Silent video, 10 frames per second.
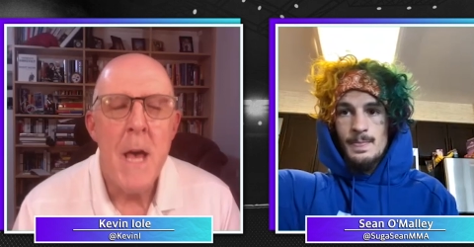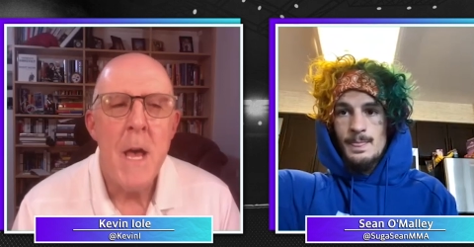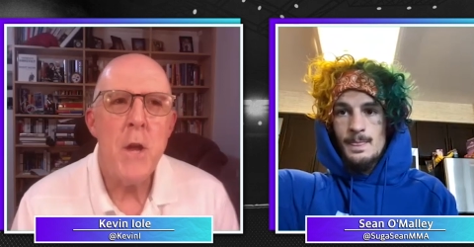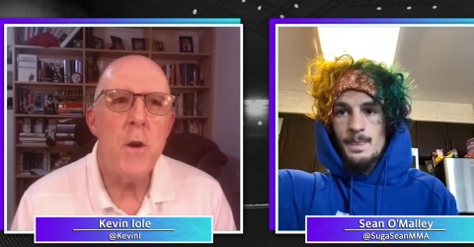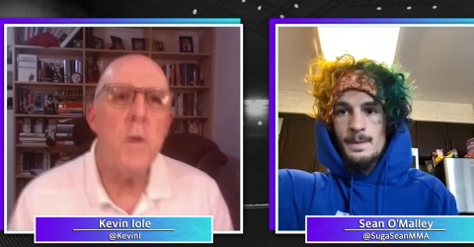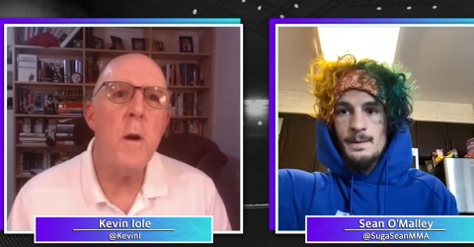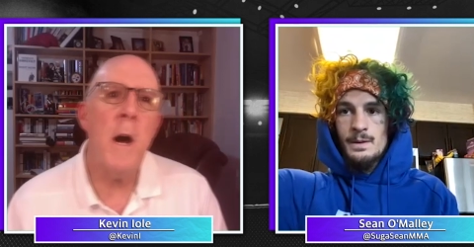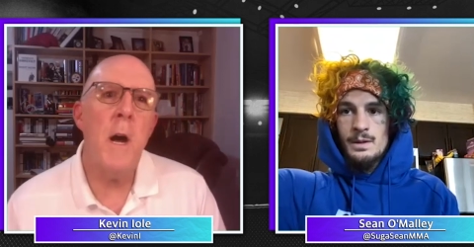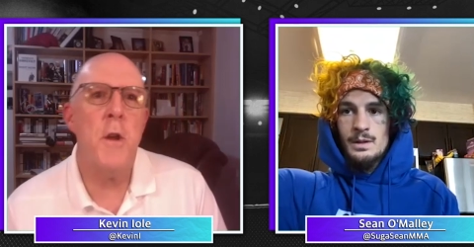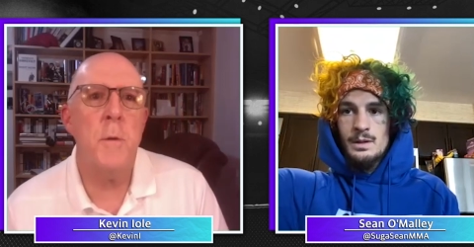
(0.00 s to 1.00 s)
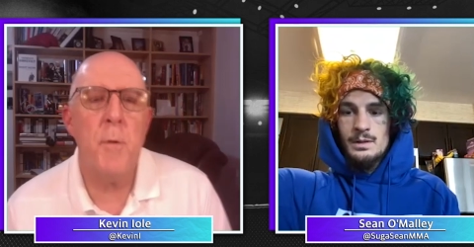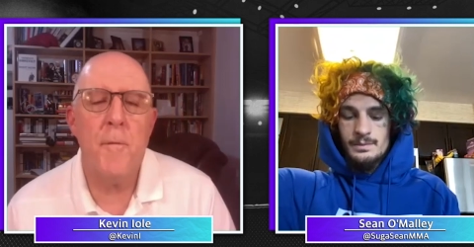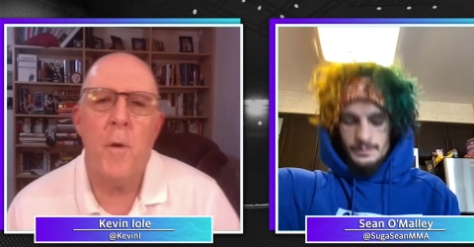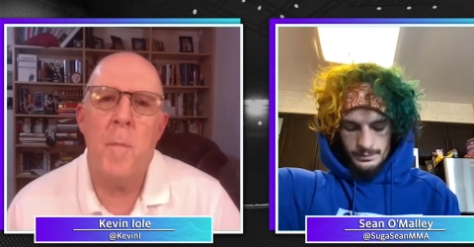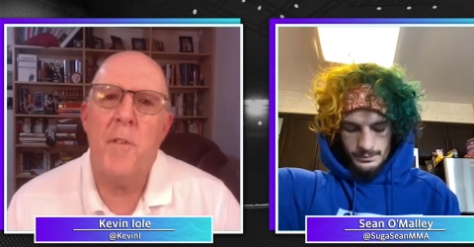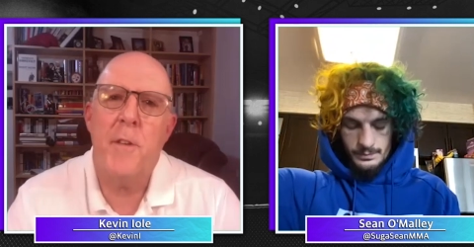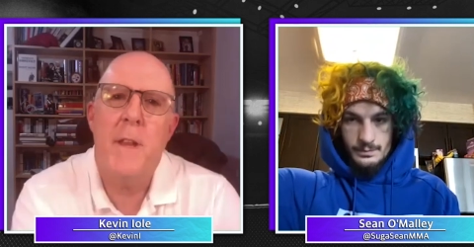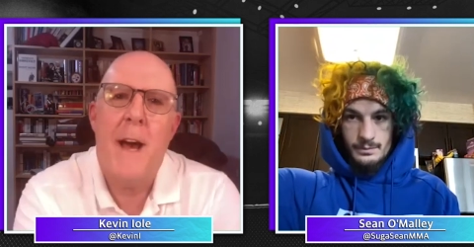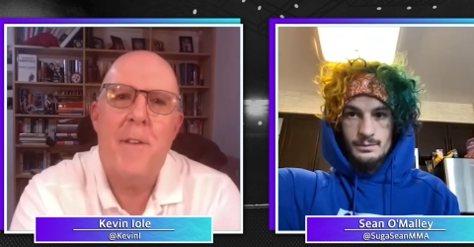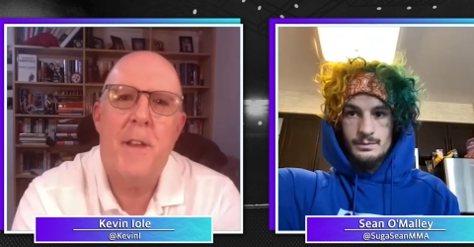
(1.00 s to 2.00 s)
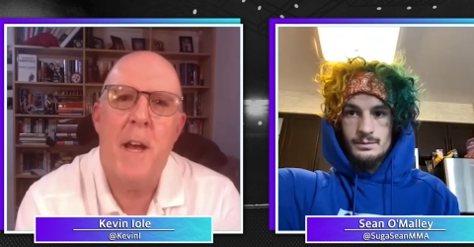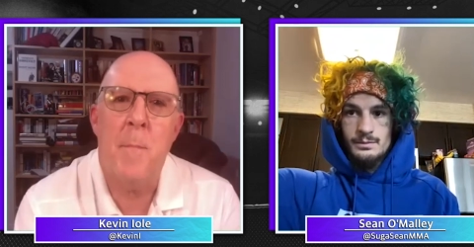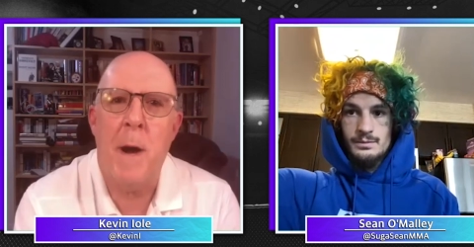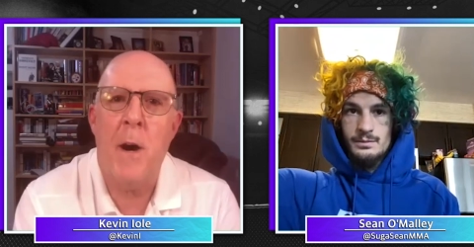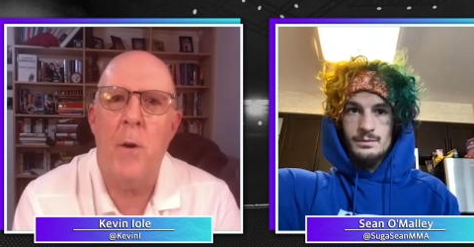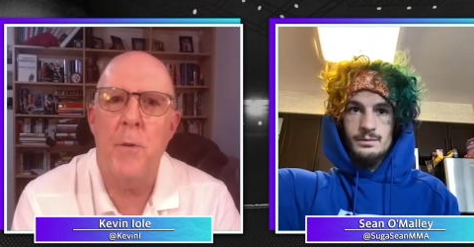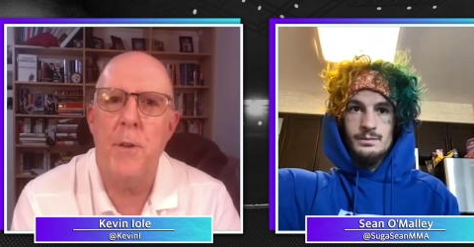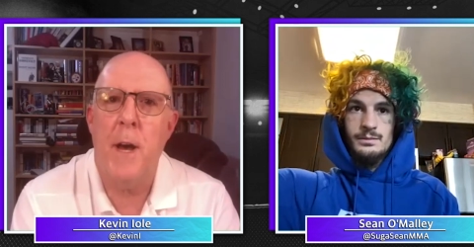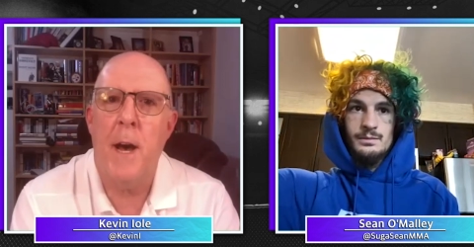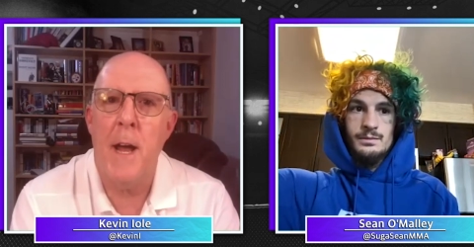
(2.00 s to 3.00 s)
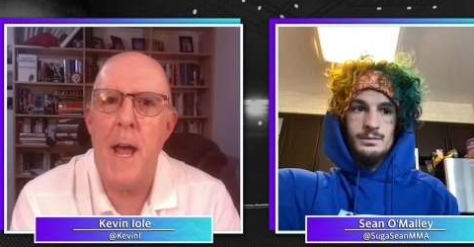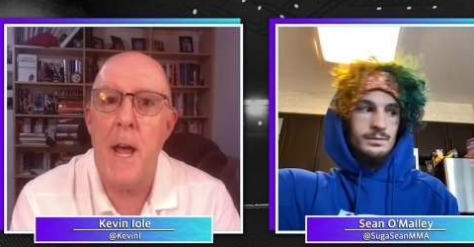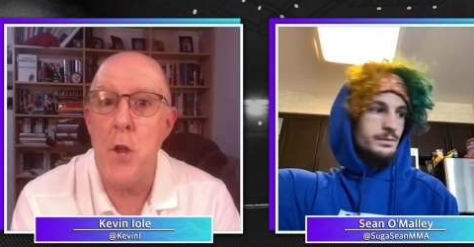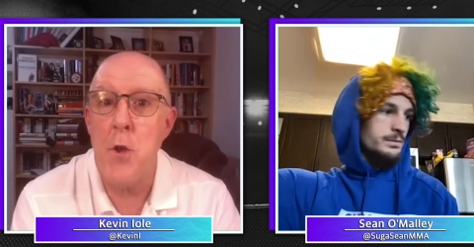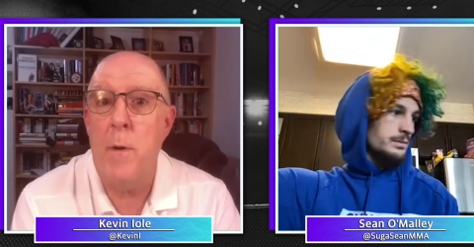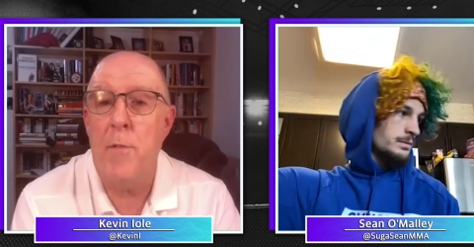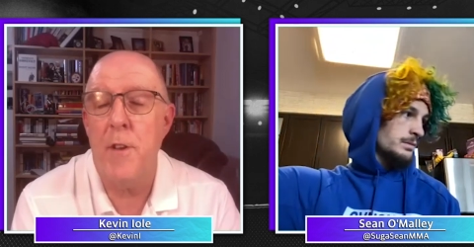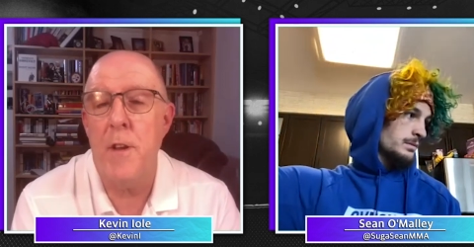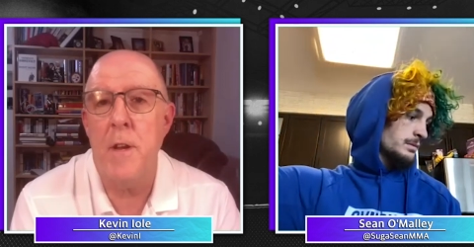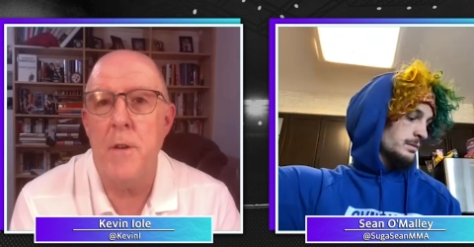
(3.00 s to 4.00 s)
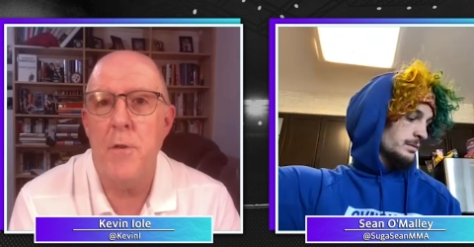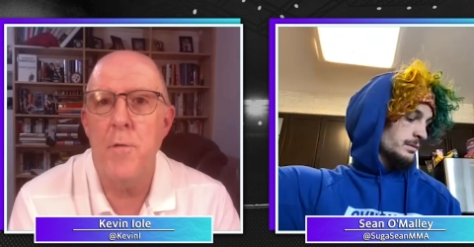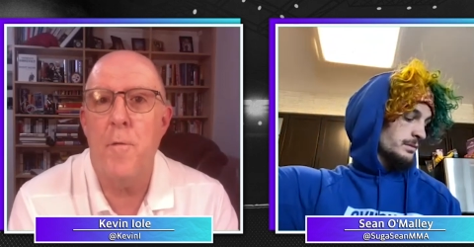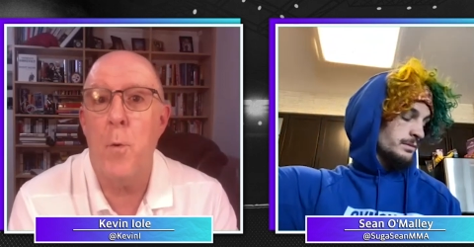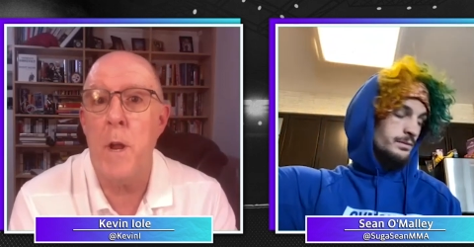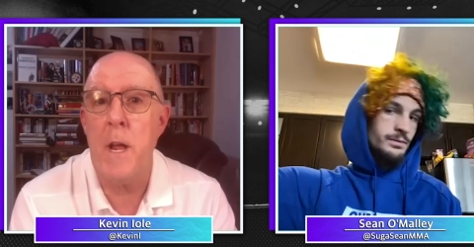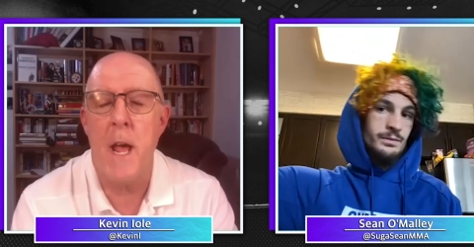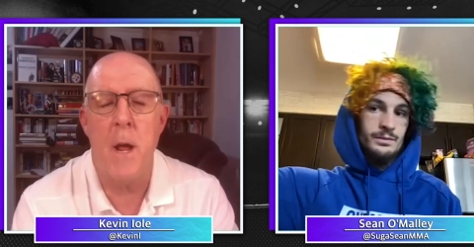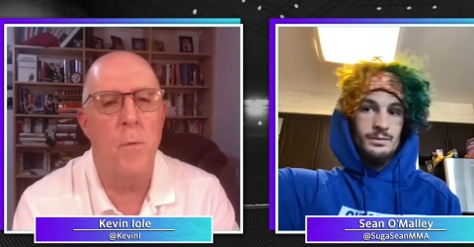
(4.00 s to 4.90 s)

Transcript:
Speaker 1: Your performance the last time out at UFC 248